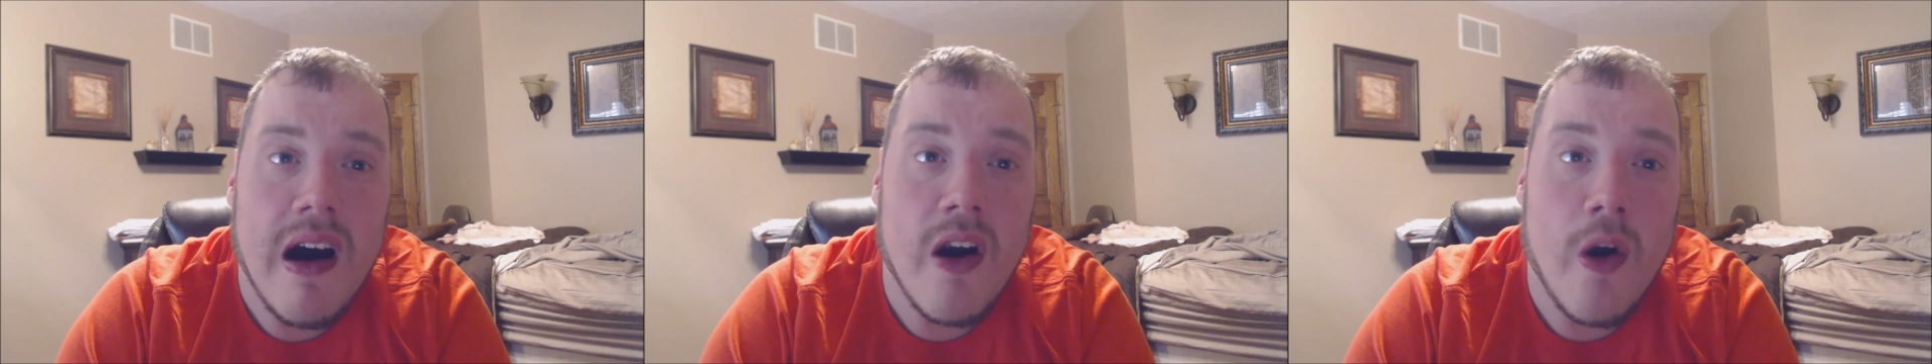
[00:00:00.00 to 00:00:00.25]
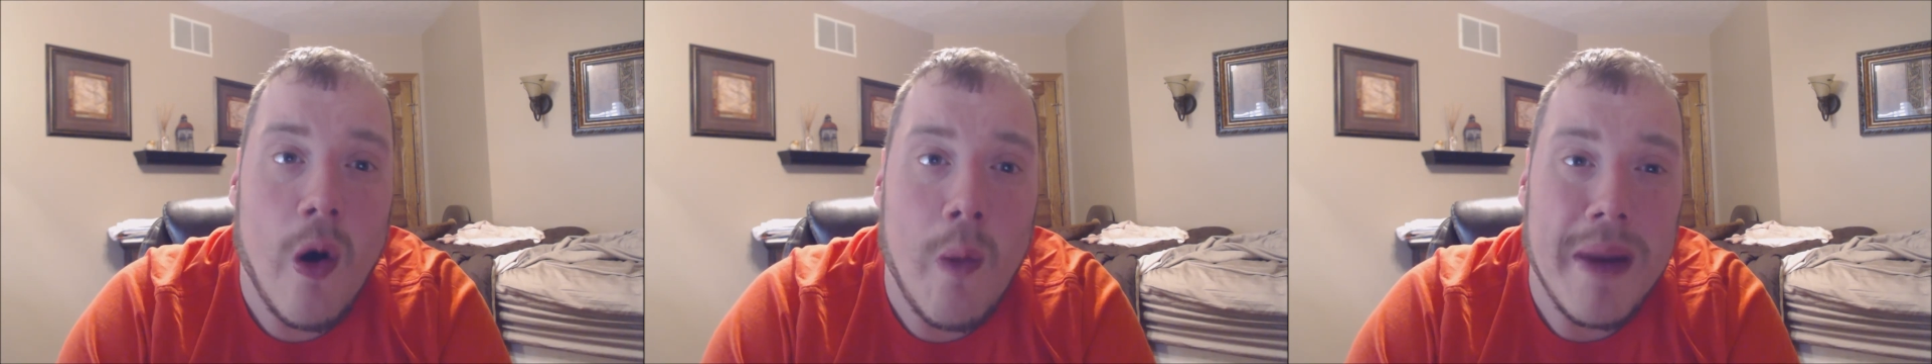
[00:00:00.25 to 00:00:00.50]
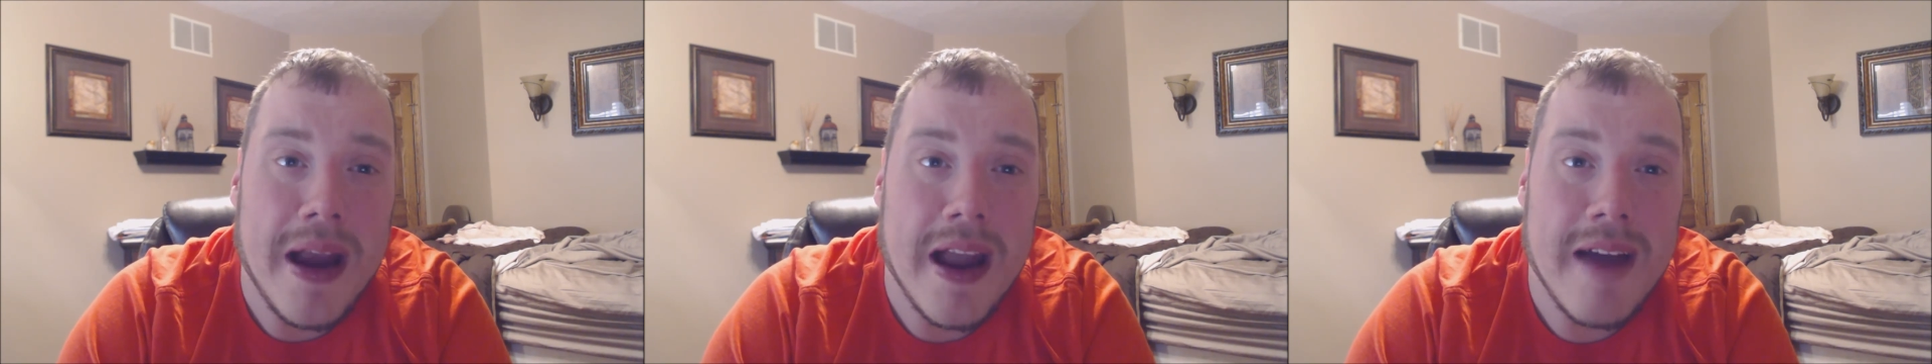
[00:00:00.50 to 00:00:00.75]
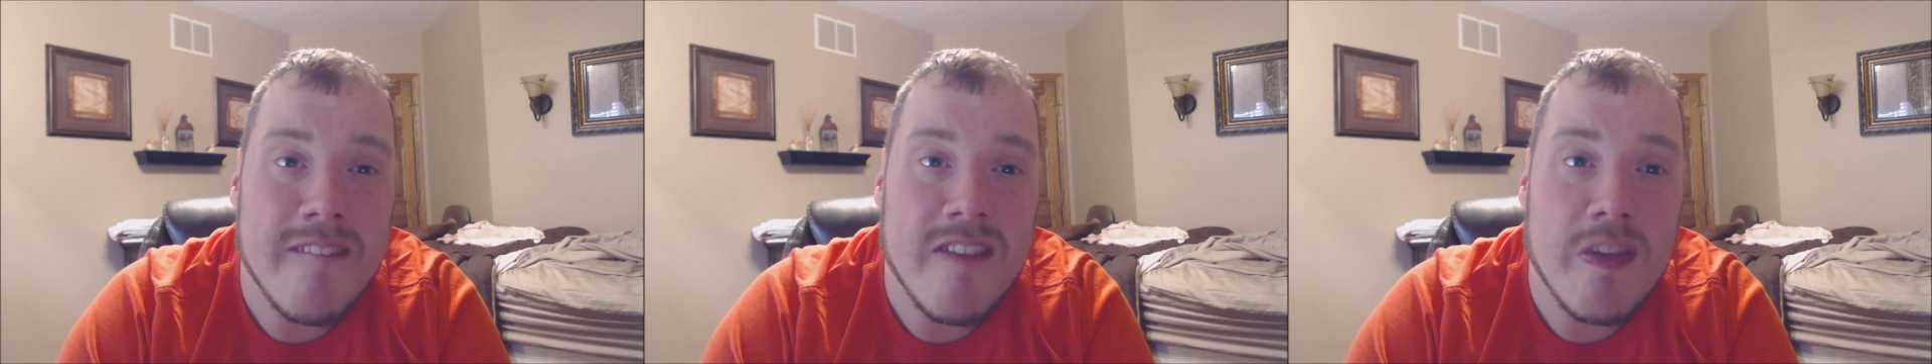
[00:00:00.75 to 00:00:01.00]
are hoping
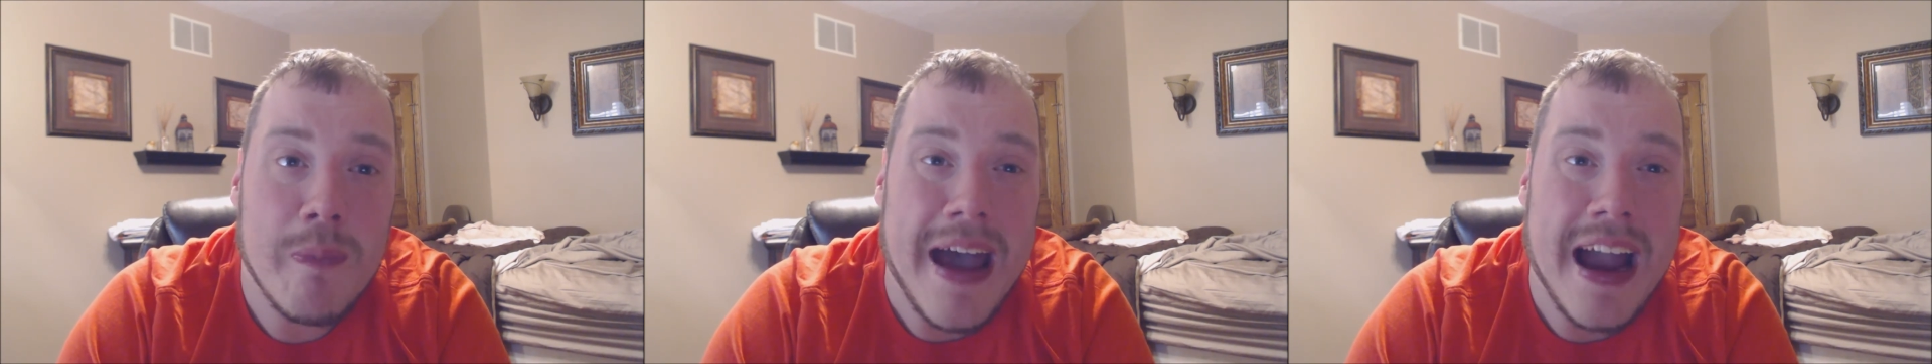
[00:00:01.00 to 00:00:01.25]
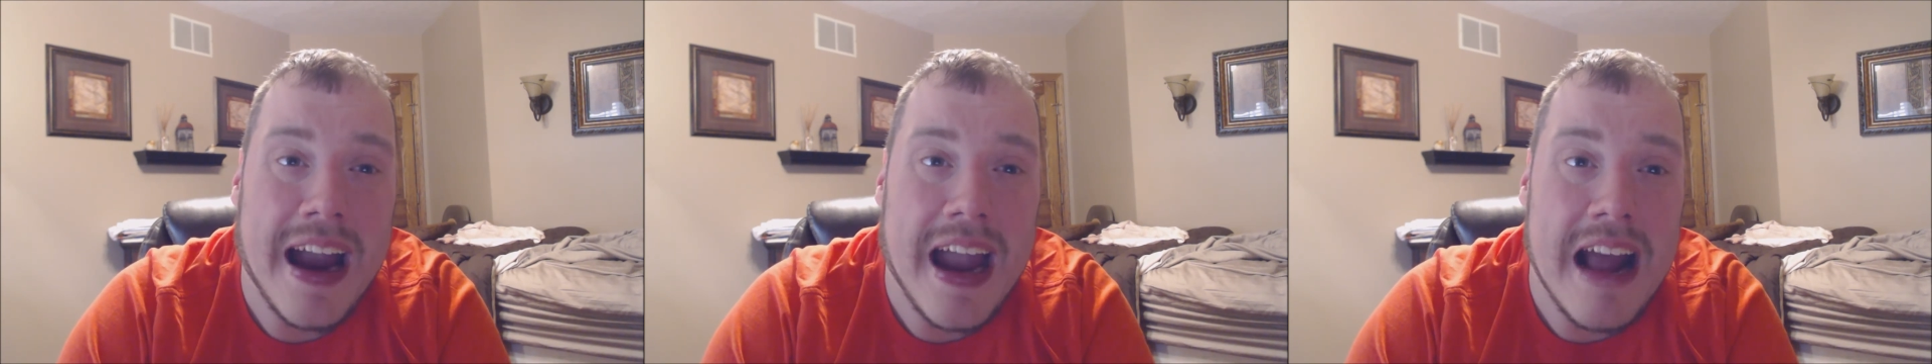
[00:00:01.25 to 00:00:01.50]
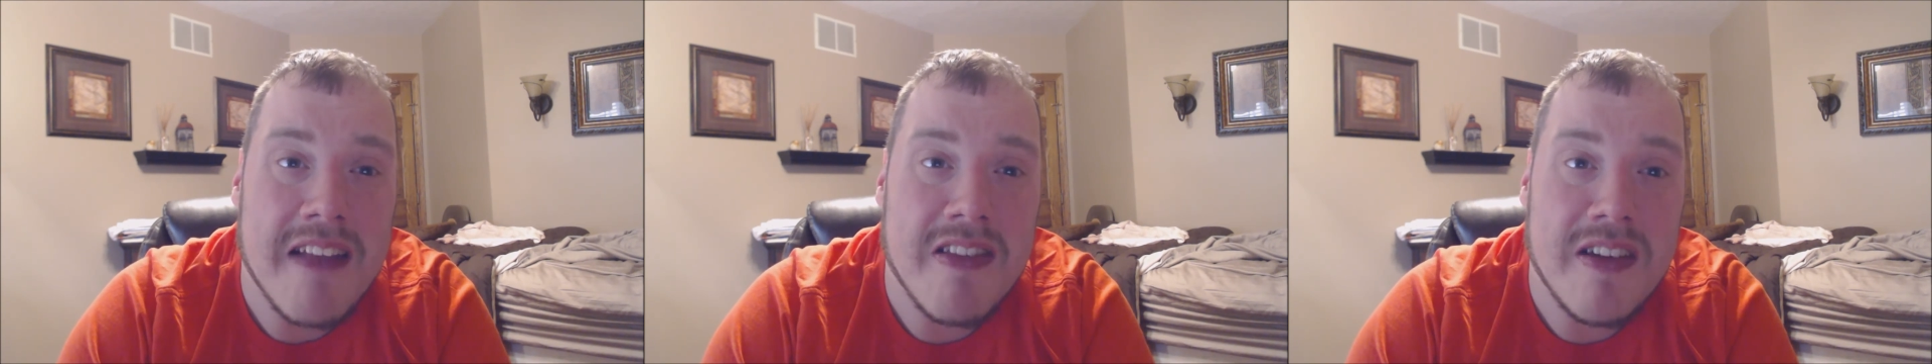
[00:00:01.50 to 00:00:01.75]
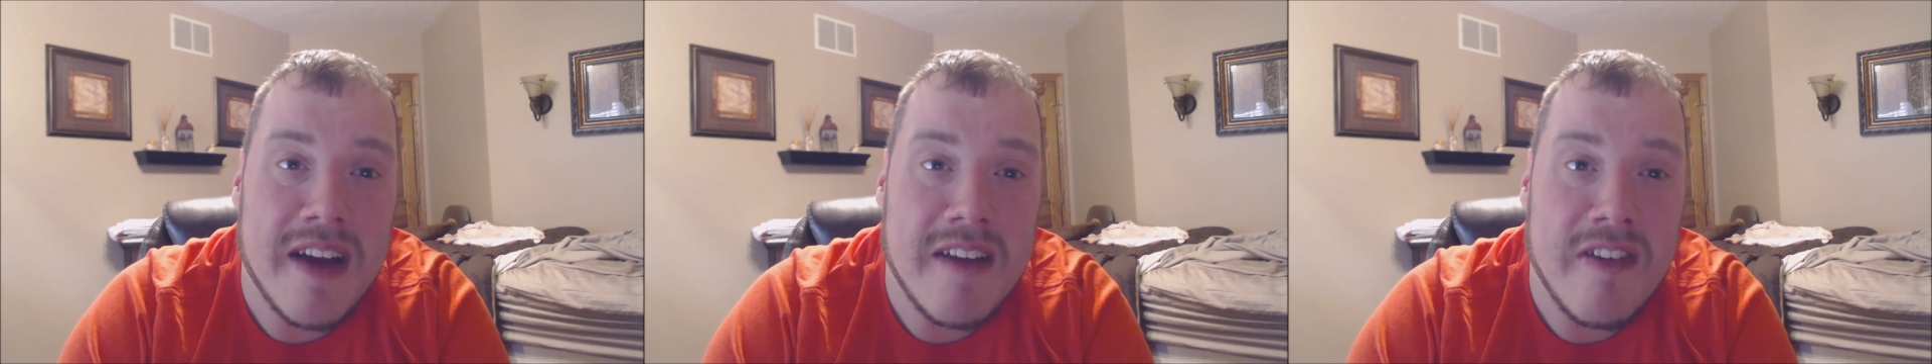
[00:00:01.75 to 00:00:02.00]
comes back at
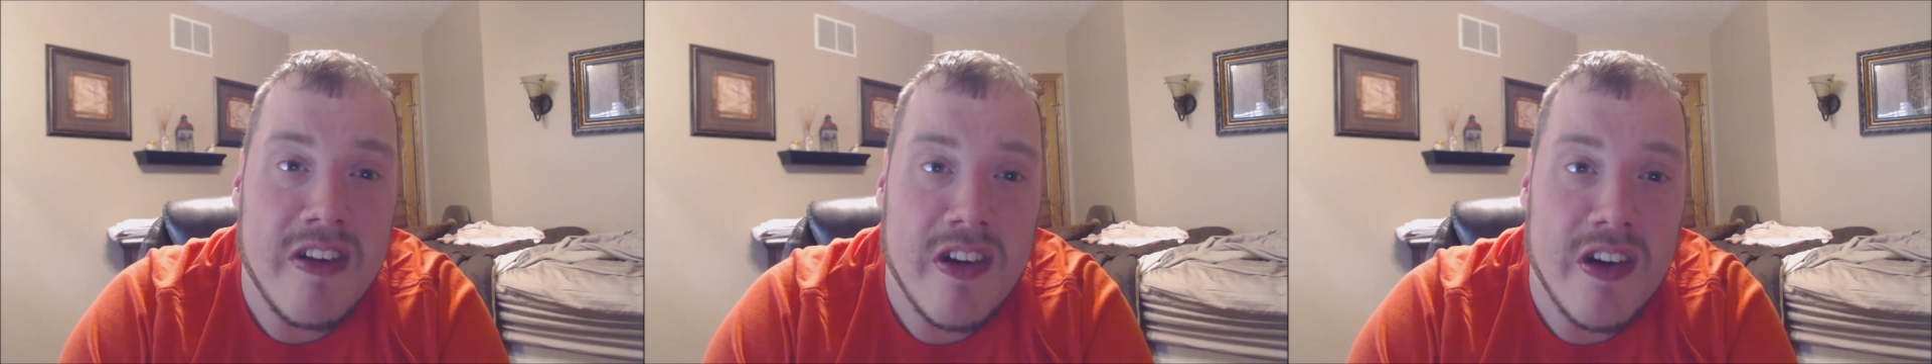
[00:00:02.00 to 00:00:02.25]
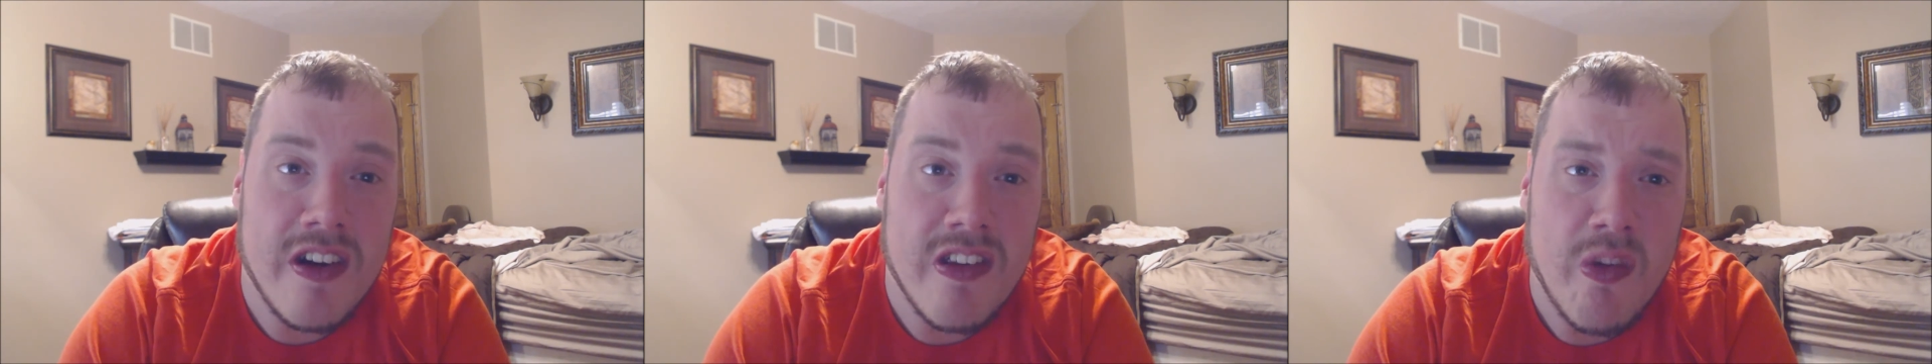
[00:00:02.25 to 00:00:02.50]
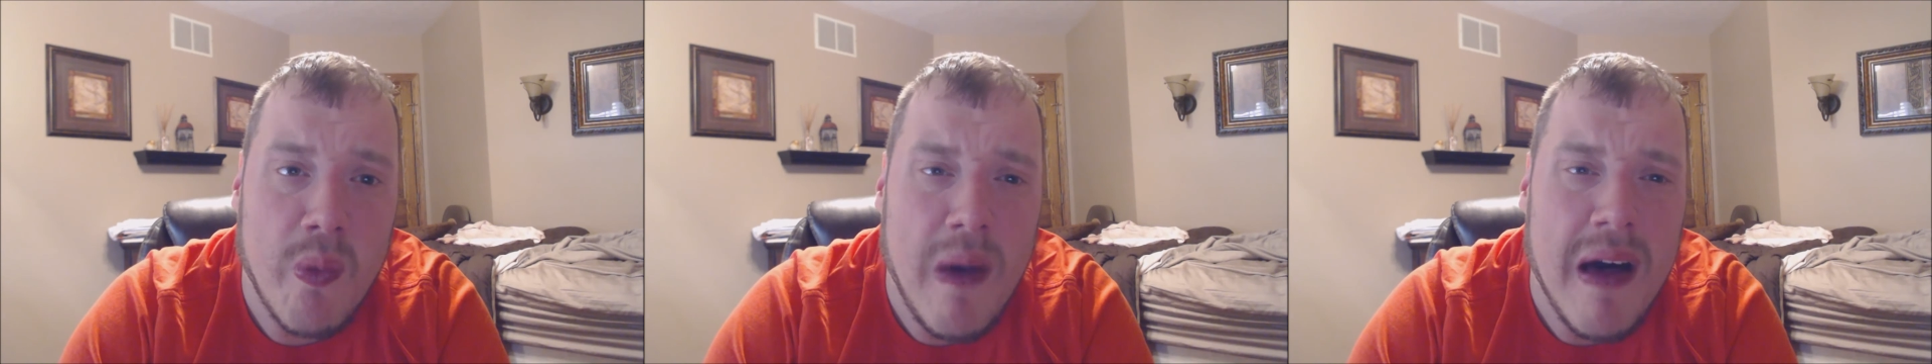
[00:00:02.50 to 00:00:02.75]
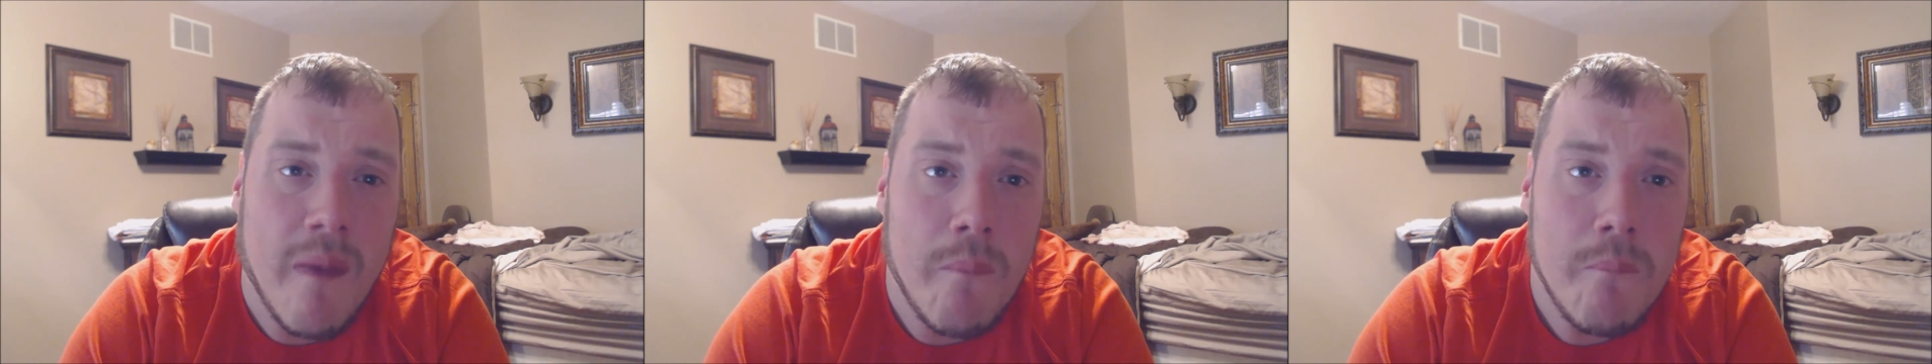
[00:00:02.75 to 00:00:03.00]
Survivor Series as
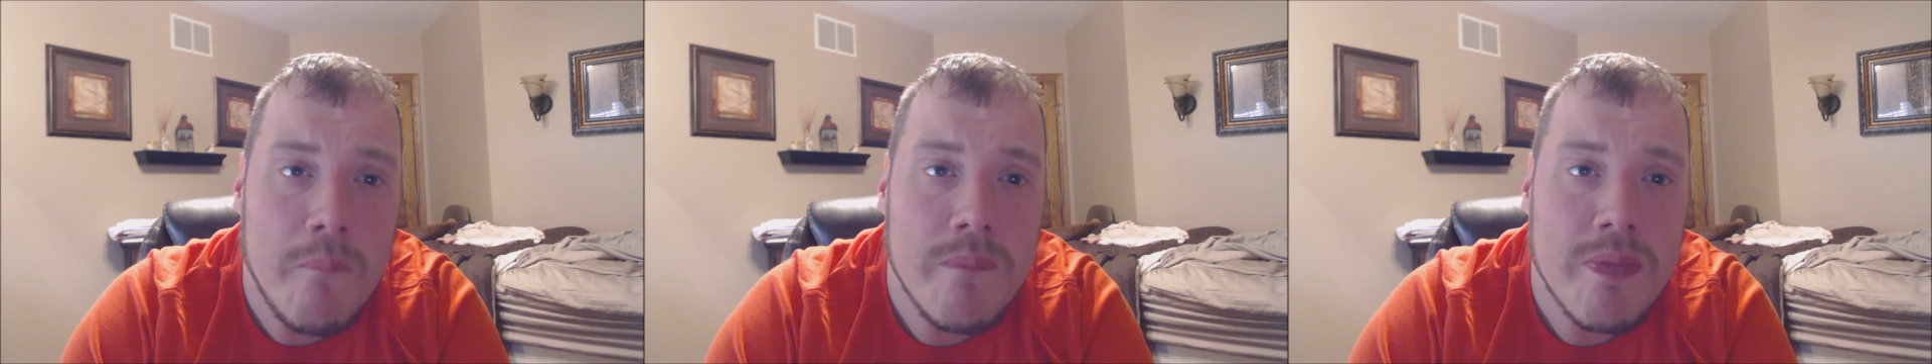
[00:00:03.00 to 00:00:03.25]
well.